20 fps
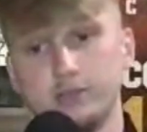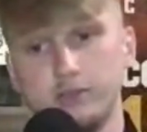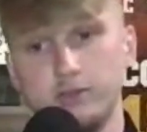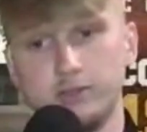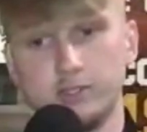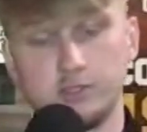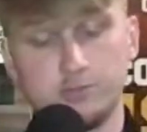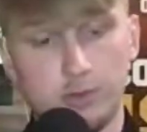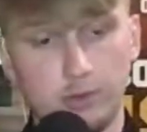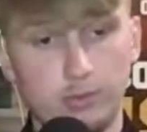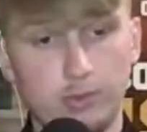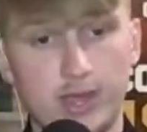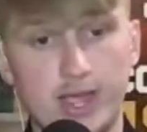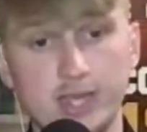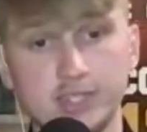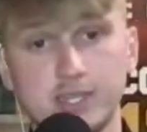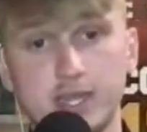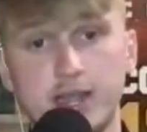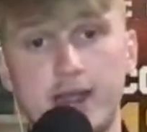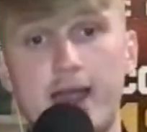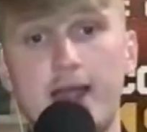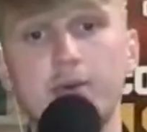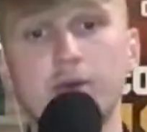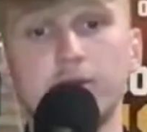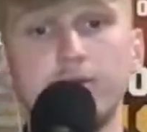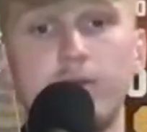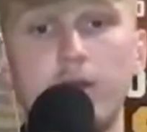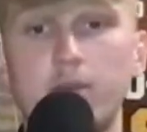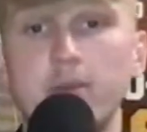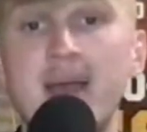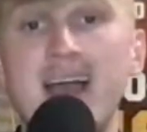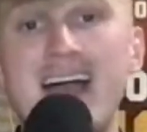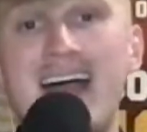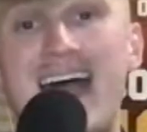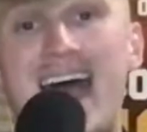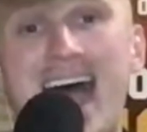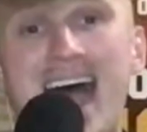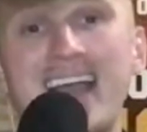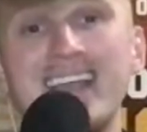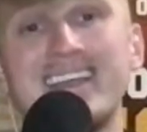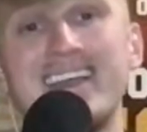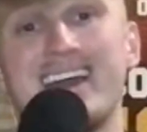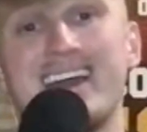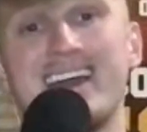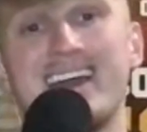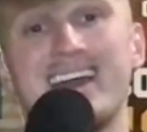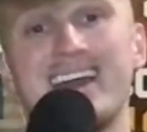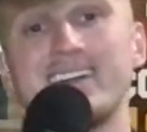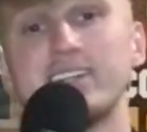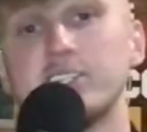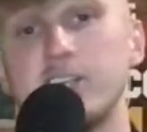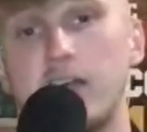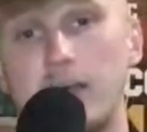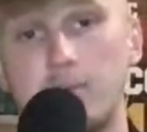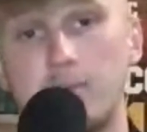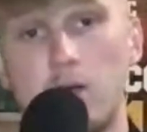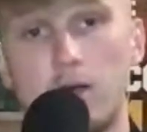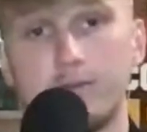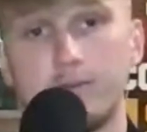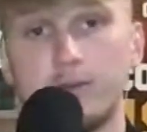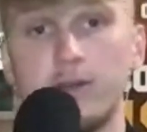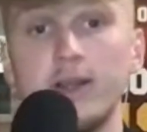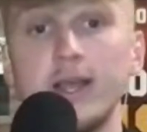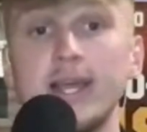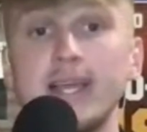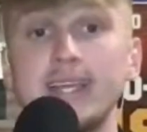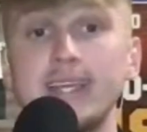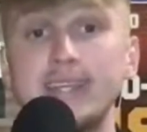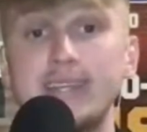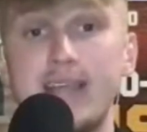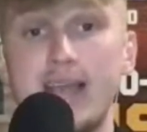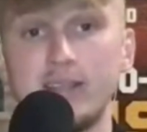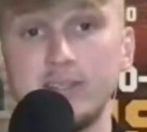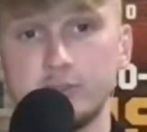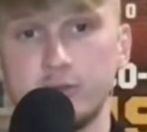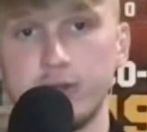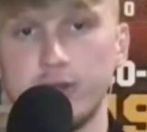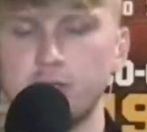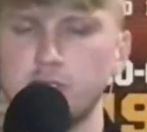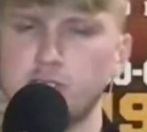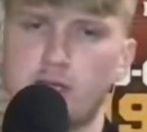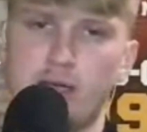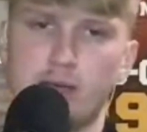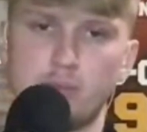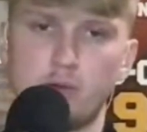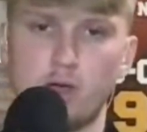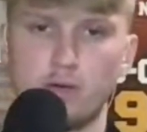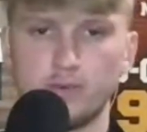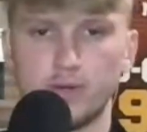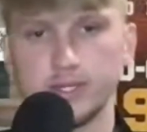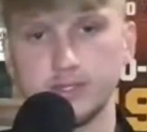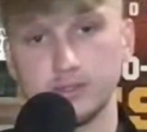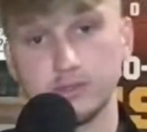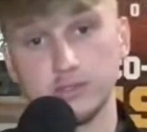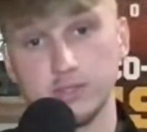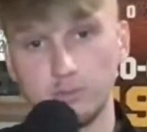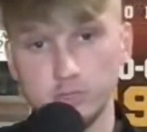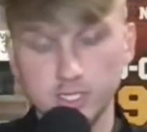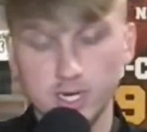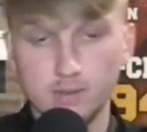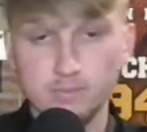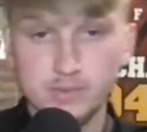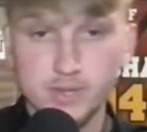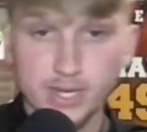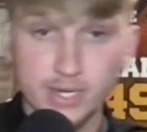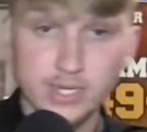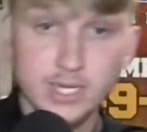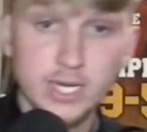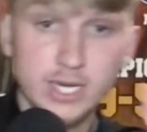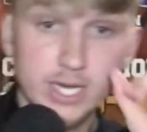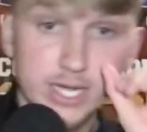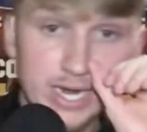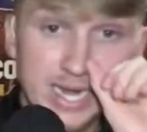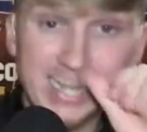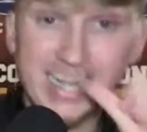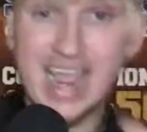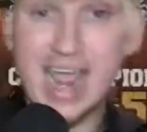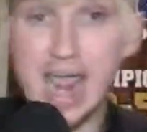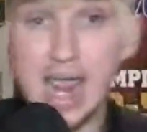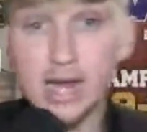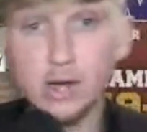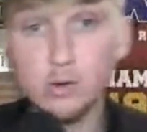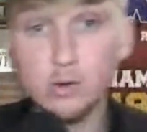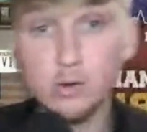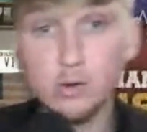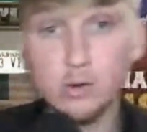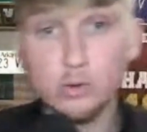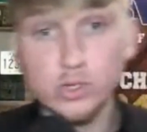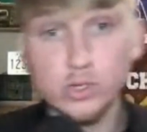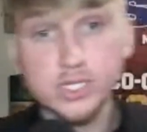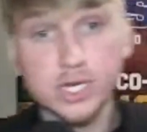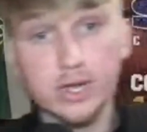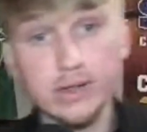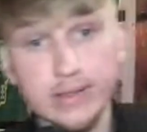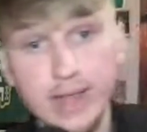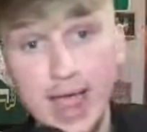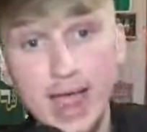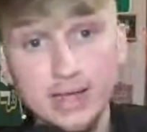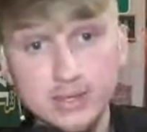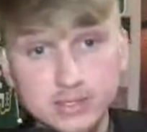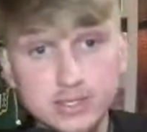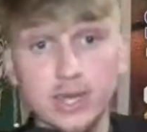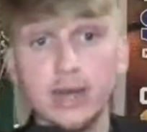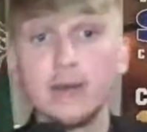Talent Solutions, purple hashtag hiring frame. I got a job offer yesterday, job offer. It's a summer job thing in Anchorage, Alaska.